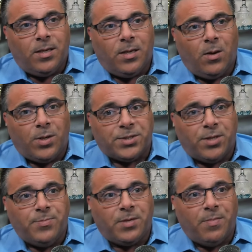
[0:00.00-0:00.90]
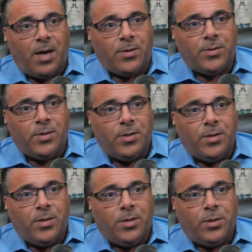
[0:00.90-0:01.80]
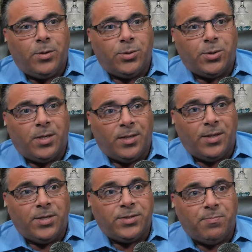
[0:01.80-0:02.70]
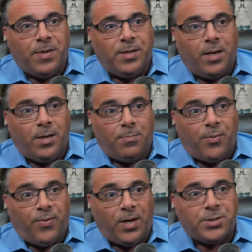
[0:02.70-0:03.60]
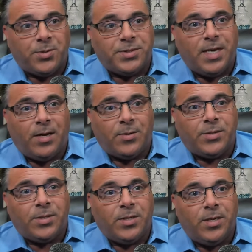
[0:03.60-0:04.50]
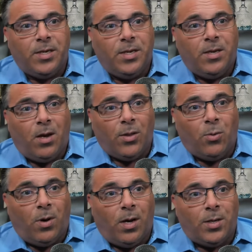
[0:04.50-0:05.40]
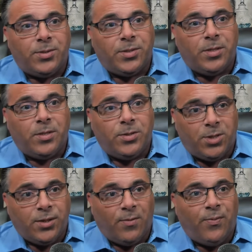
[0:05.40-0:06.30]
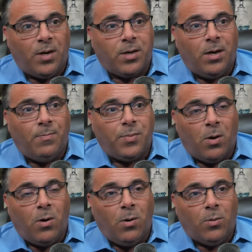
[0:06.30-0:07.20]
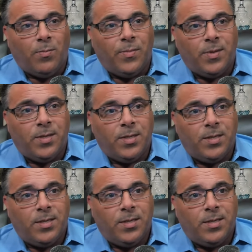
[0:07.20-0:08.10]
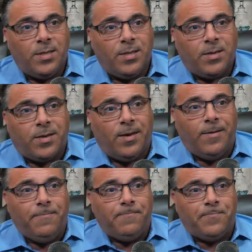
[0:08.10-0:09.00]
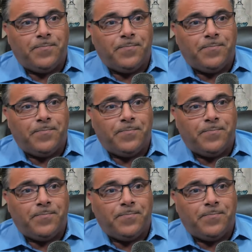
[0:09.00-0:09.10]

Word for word: uh, on a subject matter, you should at least meet a professional standard. Otherwise, shut the fuck up, go home. Okay.